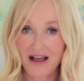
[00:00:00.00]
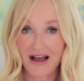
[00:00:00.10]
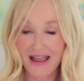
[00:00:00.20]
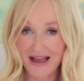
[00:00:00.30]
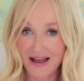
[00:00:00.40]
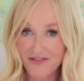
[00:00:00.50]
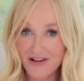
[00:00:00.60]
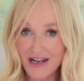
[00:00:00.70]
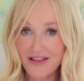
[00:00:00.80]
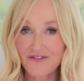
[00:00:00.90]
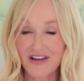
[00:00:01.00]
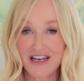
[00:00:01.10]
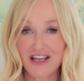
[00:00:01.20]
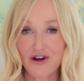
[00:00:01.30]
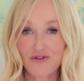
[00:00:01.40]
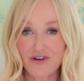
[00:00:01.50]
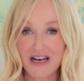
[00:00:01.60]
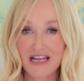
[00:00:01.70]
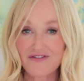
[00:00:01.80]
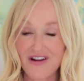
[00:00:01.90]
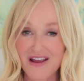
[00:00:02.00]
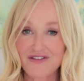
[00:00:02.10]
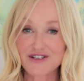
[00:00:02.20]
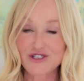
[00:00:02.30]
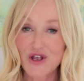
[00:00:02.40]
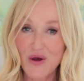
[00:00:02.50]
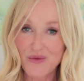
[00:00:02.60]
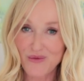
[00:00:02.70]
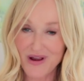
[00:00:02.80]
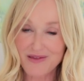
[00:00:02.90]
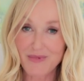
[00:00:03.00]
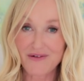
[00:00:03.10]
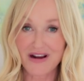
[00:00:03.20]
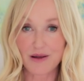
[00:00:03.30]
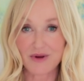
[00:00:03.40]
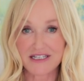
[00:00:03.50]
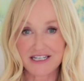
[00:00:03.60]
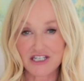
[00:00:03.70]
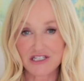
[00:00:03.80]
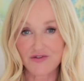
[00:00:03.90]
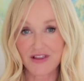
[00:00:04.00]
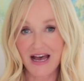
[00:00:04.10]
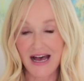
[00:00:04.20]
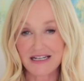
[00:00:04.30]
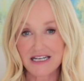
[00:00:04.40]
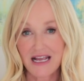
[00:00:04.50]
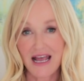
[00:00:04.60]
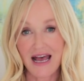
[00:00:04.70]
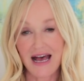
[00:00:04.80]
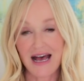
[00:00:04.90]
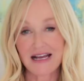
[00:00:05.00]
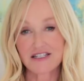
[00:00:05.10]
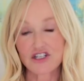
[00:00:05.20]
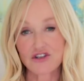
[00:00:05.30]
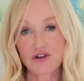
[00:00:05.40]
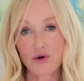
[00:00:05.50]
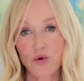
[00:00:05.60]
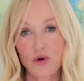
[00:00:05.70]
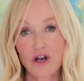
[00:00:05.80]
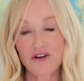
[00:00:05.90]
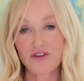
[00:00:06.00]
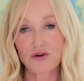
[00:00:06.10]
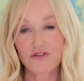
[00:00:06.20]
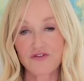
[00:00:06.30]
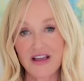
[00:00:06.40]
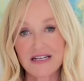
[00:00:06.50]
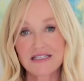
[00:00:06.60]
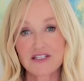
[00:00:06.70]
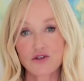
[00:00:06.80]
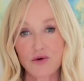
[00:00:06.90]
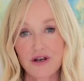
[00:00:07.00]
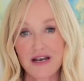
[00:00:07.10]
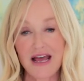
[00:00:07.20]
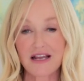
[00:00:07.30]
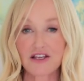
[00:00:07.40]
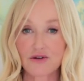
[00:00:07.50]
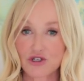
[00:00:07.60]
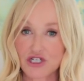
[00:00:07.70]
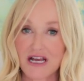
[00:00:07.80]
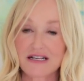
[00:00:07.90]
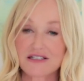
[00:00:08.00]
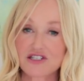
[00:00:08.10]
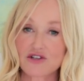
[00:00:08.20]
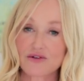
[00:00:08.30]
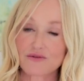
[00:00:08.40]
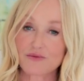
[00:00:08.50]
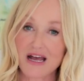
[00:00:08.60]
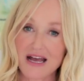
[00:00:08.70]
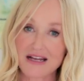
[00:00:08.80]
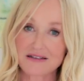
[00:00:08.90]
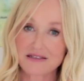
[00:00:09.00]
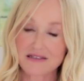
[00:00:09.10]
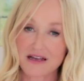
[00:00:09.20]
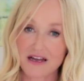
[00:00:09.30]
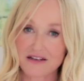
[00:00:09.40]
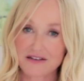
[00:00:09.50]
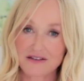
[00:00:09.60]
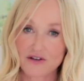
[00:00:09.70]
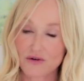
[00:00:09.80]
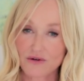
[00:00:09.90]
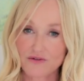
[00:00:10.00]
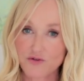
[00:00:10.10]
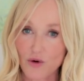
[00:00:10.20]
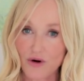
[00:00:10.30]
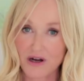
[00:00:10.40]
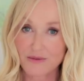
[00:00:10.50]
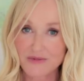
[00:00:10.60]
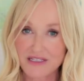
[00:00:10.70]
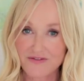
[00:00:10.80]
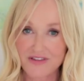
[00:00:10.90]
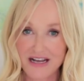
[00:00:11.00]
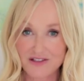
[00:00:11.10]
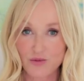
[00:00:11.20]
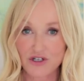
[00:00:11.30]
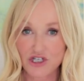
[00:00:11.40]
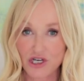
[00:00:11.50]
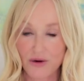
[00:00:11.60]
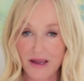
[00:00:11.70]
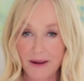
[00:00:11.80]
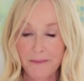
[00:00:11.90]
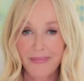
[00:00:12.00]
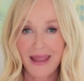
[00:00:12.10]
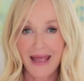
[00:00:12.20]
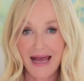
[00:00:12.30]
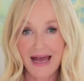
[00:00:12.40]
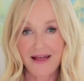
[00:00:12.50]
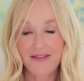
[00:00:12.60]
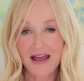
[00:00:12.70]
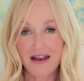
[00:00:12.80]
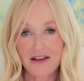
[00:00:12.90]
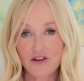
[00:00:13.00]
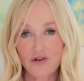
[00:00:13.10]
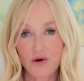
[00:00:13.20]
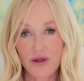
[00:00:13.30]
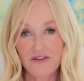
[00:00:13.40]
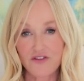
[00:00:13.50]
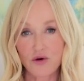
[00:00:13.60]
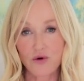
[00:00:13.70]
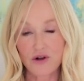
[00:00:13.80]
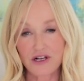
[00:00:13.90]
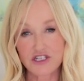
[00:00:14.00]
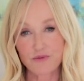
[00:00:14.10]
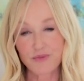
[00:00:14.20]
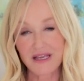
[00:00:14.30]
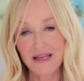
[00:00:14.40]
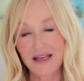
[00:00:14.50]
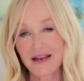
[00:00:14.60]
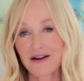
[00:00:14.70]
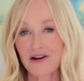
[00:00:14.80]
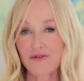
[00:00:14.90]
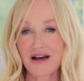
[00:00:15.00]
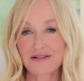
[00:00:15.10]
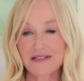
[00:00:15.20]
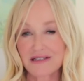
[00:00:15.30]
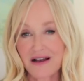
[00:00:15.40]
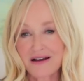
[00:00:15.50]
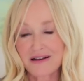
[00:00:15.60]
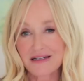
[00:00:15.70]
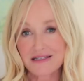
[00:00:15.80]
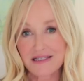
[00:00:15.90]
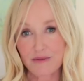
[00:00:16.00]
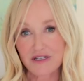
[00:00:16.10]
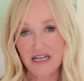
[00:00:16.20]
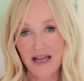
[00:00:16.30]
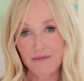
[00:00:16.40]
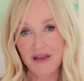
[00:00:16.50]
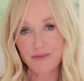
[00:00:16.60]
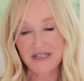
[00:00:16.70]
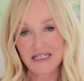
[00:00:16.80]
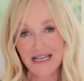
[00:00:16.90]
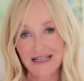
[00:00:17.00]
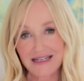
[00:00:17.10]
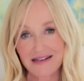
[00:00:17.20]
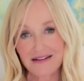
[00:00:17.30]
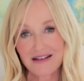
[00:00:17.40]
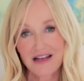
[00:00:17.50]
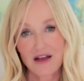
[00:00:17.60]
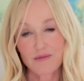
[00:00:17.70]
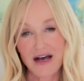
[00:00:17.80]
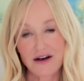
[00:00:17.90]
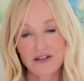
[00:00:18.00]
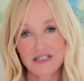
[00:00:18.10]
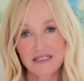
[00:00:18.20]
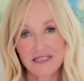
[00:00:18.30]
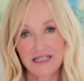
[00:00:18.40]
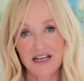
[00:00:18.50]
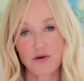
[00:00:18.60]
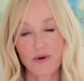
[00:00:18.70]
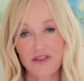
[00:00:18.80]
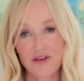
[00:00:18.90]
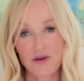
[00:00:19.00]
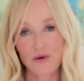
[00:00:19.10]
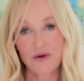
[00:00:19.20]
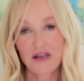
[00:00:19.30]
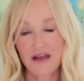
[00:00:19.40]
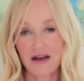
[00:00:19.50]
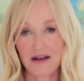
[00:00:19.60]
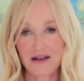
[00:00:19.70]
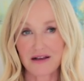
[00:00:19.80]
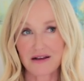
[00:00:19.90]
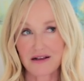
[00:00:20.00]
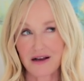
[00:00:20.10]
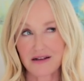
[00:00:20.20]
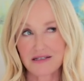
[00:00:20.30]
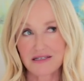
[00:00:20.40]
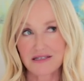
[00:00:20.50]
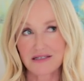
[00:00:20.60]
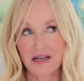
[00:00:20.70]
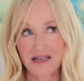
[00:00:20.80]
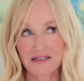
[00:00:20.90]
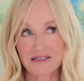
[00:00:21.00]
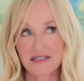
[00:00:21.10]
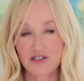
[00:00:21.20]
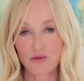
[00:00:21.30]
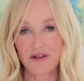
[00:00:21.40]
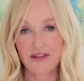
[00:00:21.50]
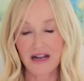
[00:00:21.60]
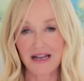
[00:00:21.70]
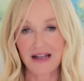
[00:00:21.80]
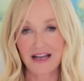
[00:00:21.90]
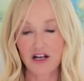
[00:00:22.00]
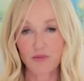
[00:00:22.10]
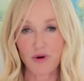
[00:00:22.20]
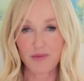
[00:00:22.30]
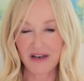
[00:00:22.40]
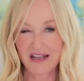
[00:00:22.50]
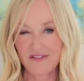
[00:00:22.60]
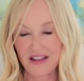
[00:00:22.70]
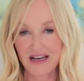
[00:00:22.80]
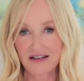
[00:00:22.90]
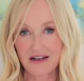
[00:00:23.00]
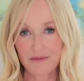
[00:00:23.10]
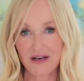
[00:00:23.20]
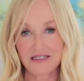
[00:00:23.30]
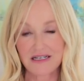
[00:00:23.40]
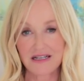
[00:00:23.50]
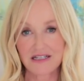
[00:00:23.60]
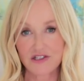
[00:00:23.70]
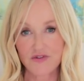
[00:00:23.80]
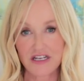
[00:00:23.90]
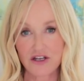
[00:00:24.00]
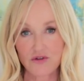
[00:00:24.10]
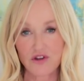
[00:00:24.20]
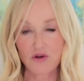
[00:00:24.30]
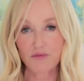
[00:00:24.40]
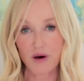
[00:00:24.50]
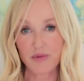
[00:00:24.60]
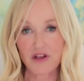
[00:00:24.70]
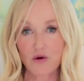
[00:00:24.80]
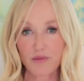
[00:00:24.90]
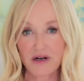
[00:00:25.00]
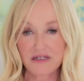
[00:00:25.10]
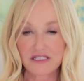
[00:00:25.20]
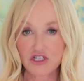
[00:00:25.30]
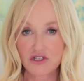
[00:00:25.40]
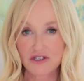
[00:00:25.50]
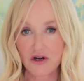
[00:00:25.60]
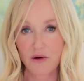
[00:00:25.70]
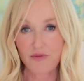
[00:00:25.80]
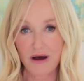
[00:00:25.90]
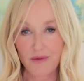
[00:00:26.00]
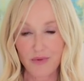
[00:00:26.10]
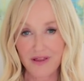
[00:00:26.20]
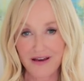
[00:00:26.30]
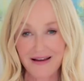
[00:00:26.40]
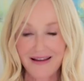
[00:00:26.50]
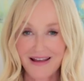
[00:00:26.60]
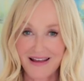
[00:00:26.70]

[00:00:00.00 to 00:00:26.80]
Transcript: I have another video, Friday Favorites, with my recommendations for that and you know all over your face your neck your chest your hands and your forearms if that's what's showing and then you know if you're going to be in and around the sun it's summertime maybe take a little powder stick with you uh, Colorescience is the one that i like i'll pop a link for that um, underneath this video that you can pop in your purse and just top up with a